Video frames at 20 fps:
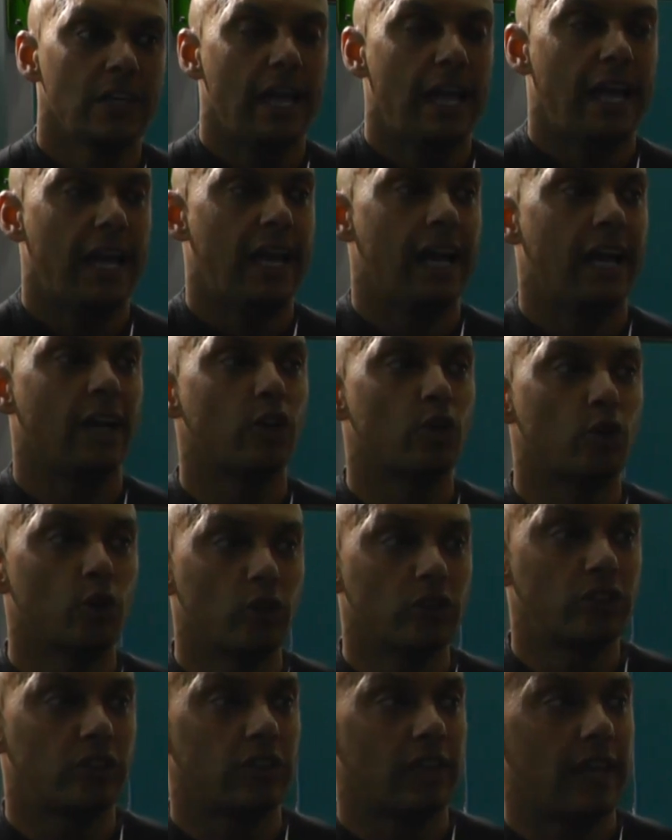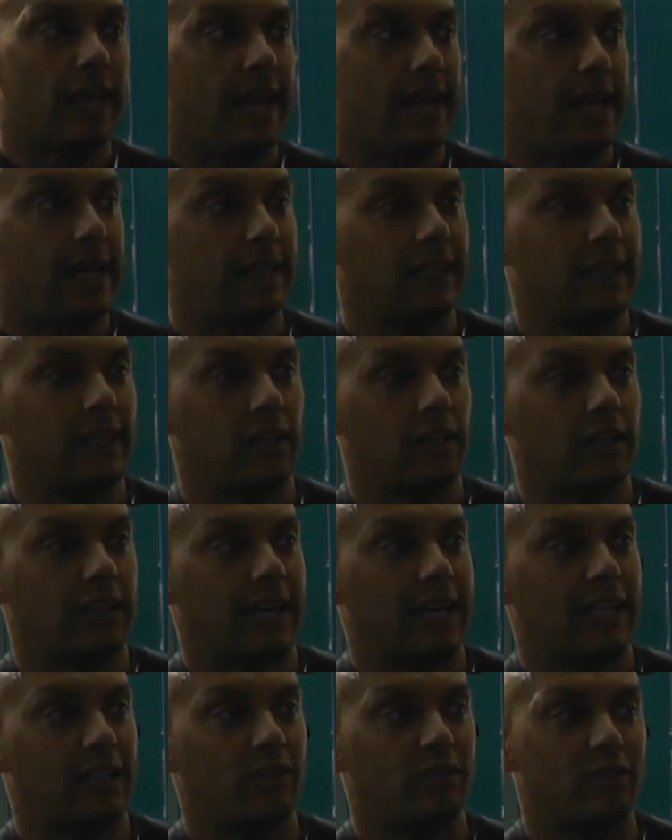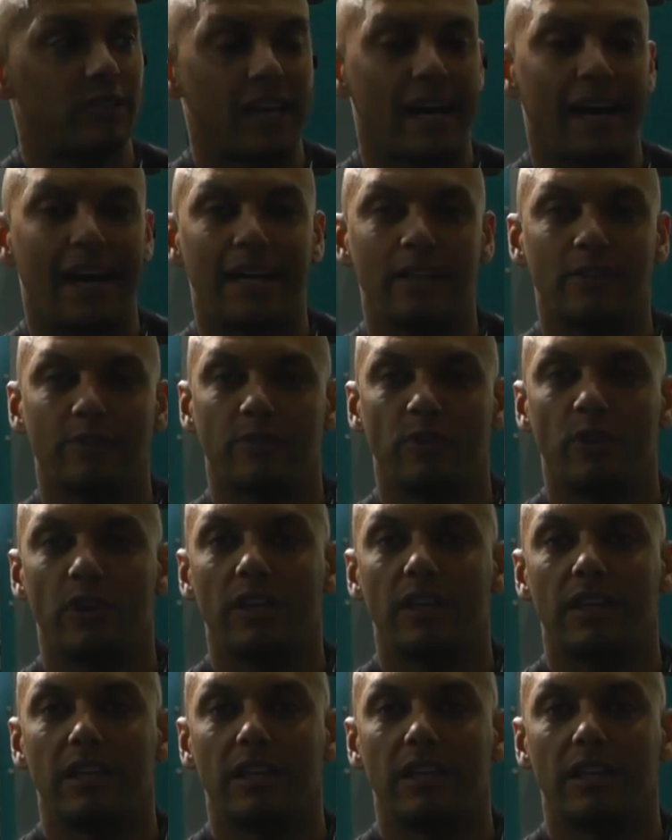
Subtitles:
A good little kind of guide for you,